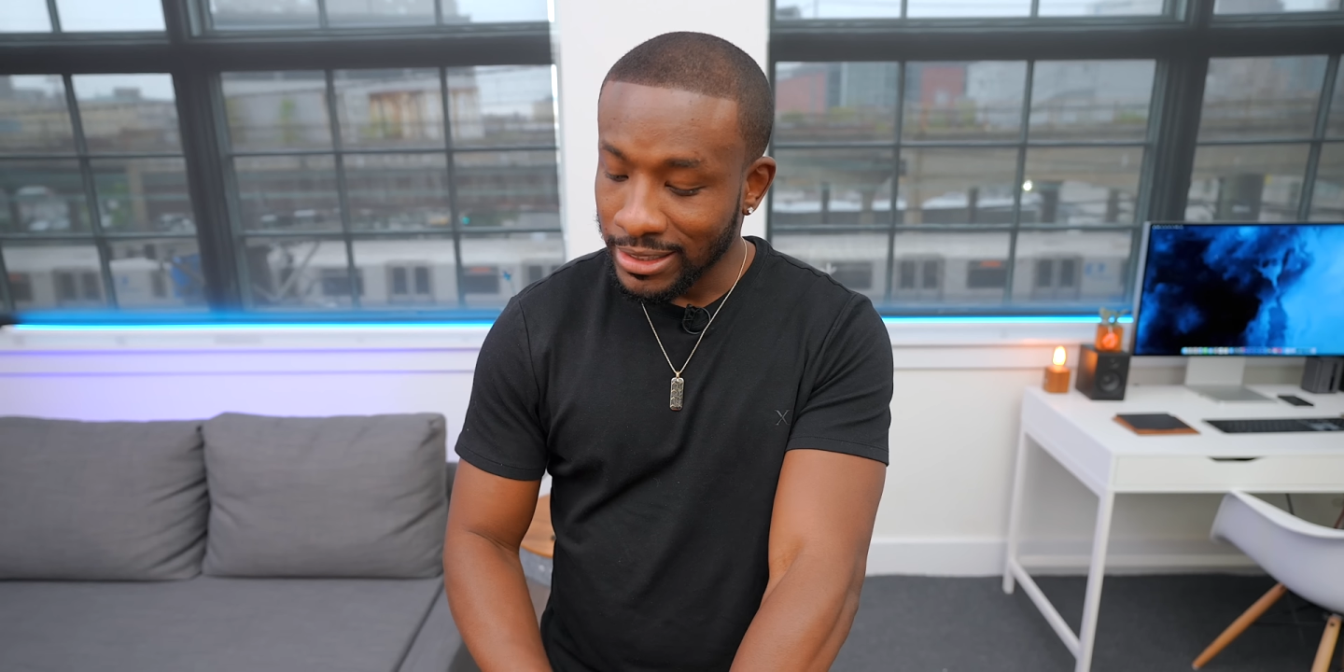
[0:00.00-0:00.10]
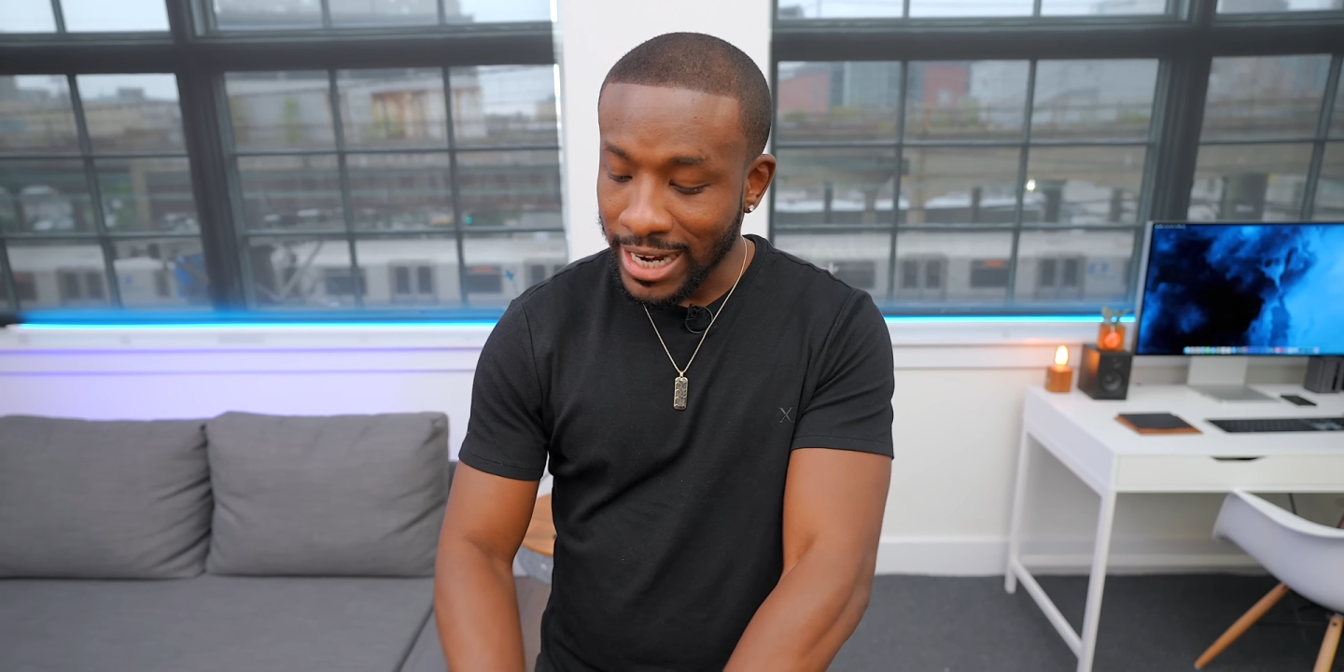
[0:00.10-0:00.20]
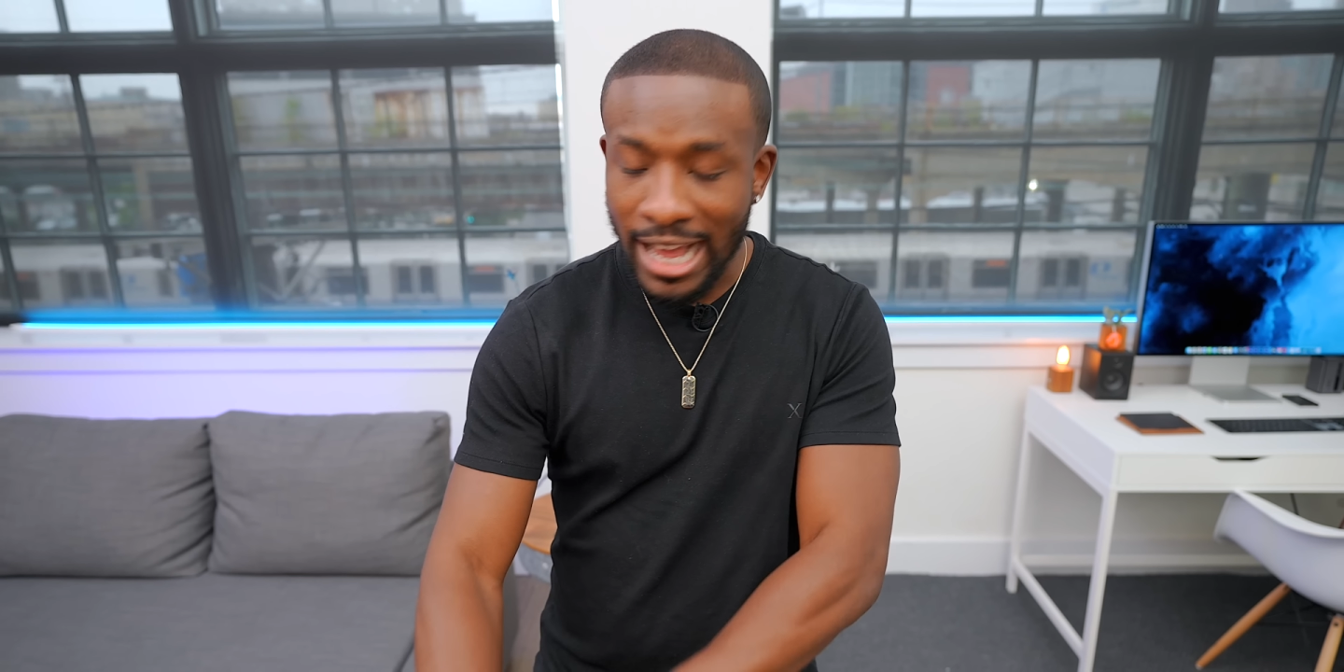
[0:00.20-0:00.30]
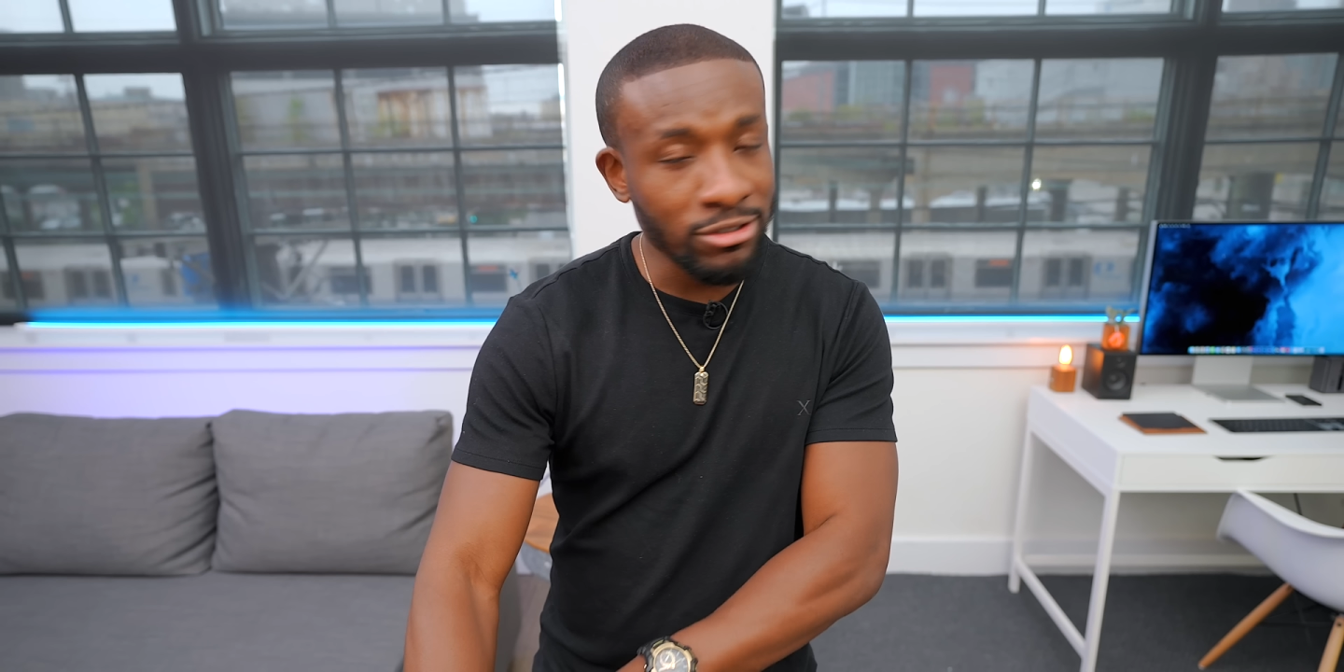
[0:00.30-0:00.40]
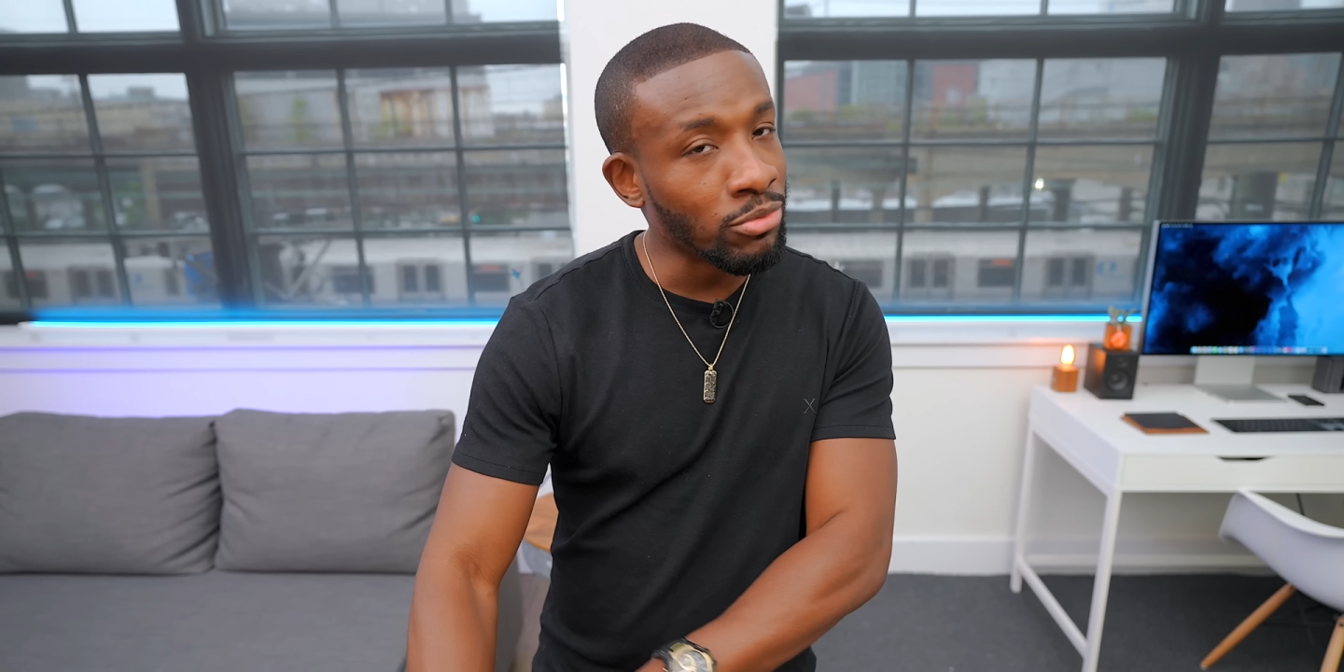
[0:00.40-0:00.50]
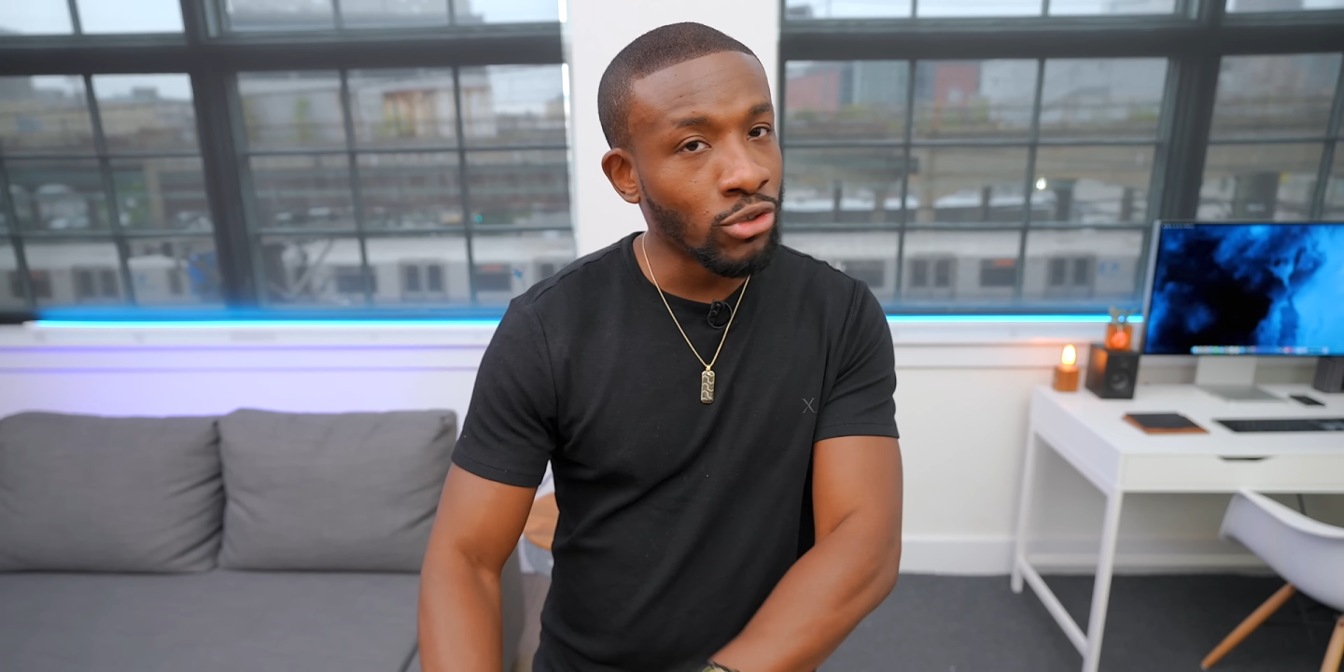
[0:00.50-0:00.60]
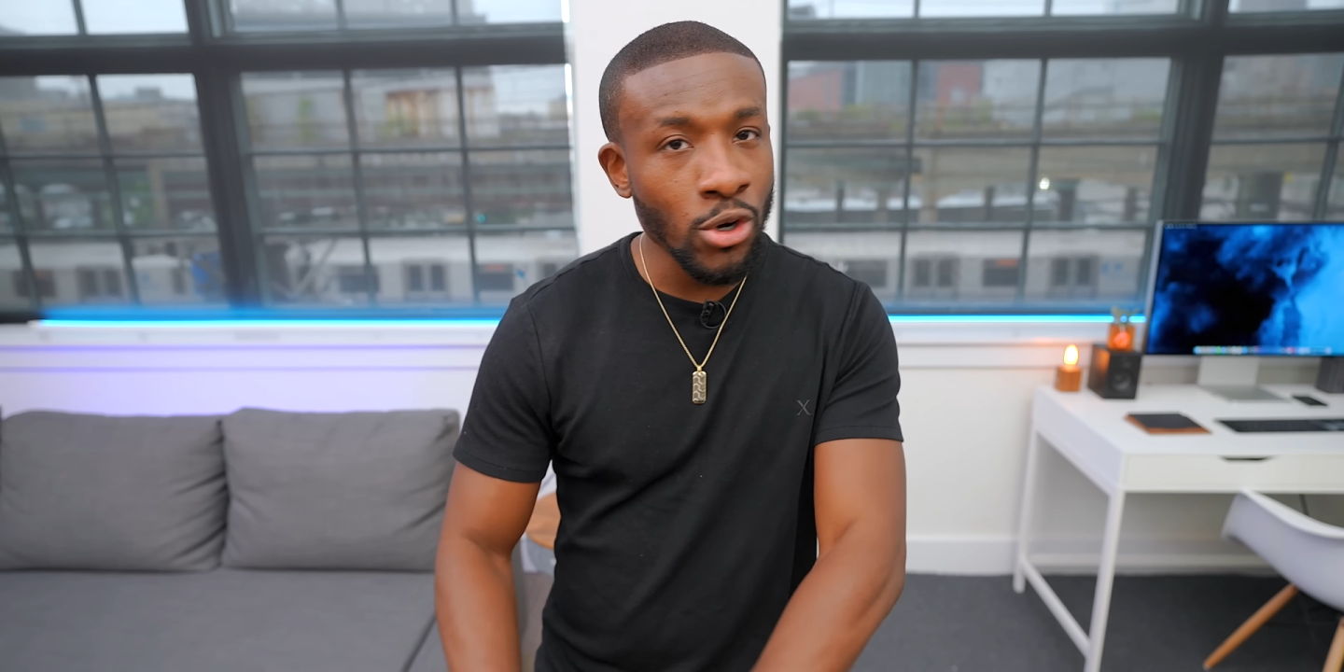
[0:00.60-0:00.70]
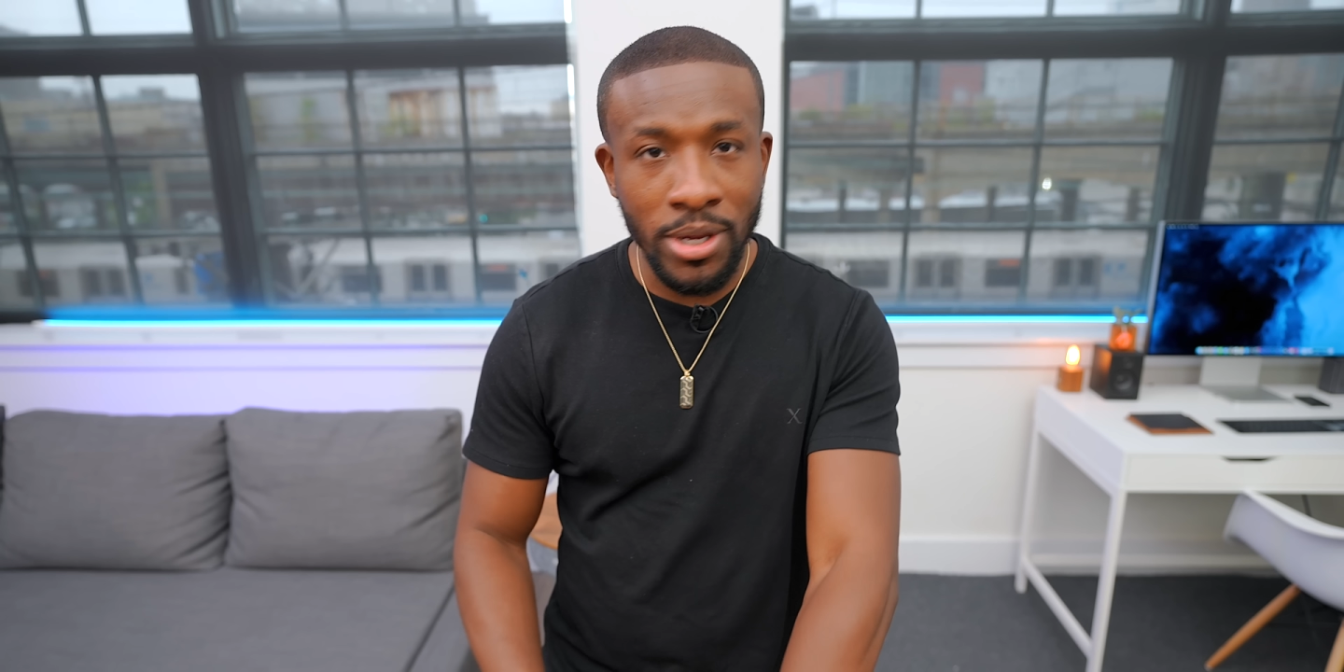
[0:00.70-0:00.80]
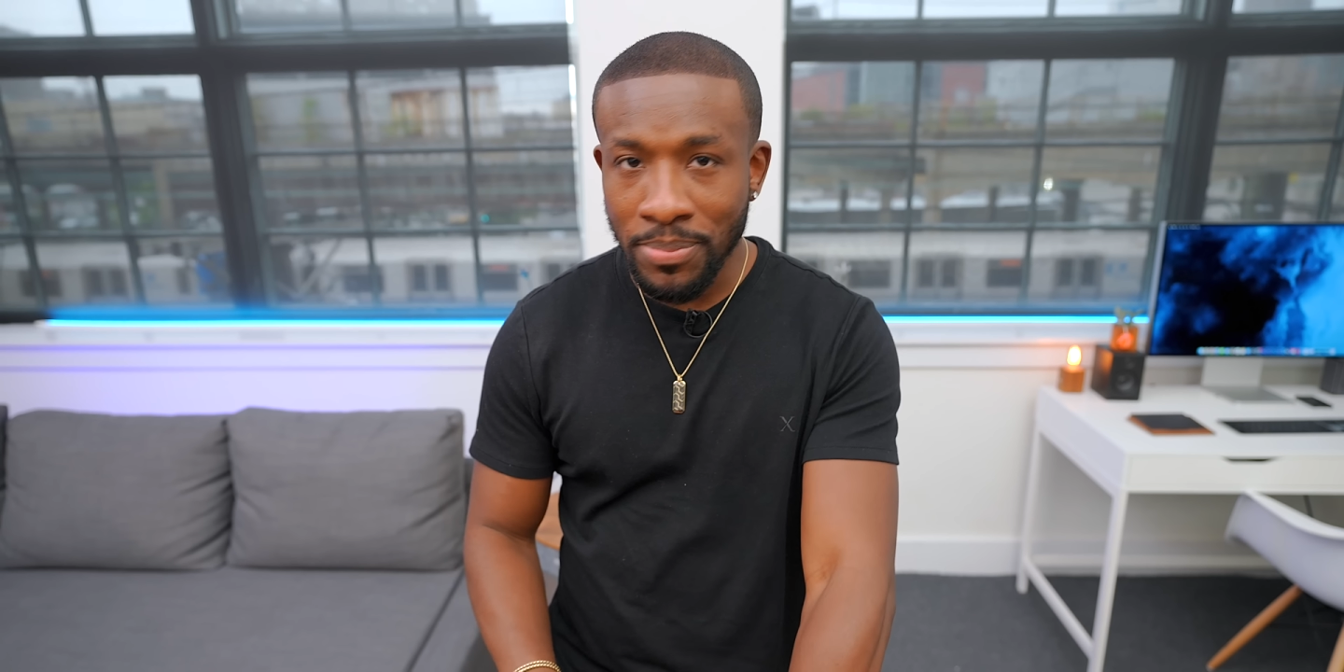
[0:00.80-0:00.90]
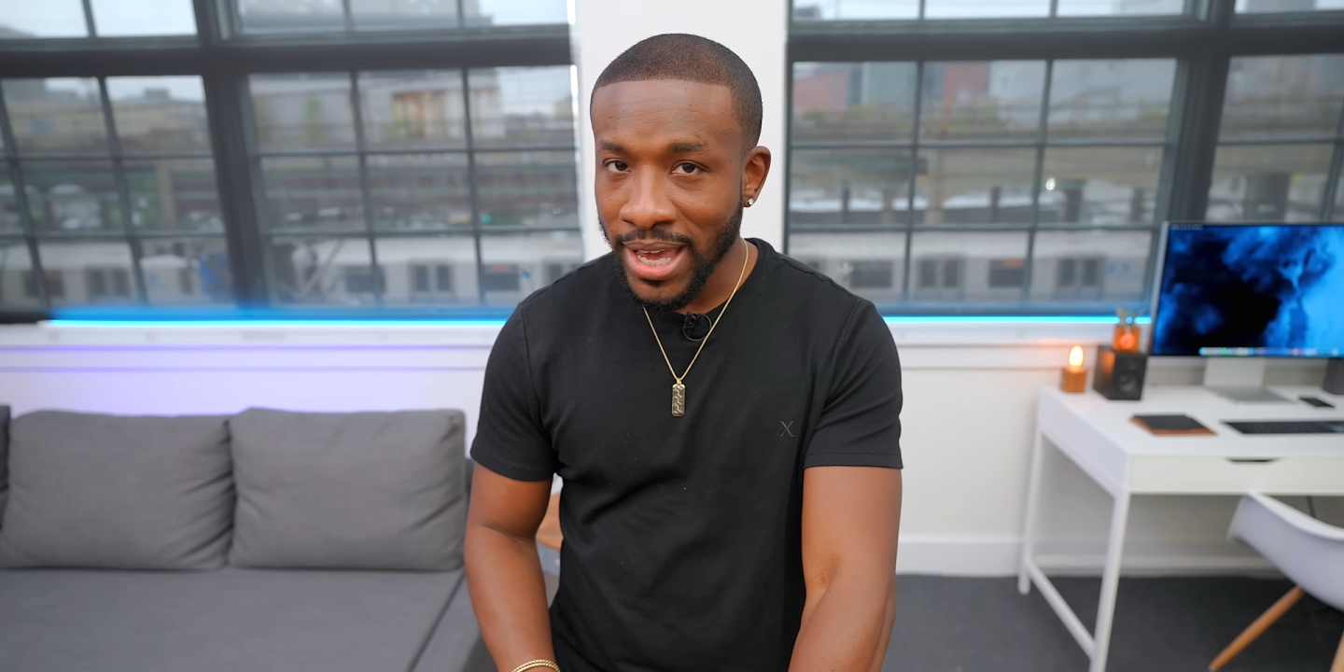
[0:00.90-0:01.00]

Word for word: Did I have some growing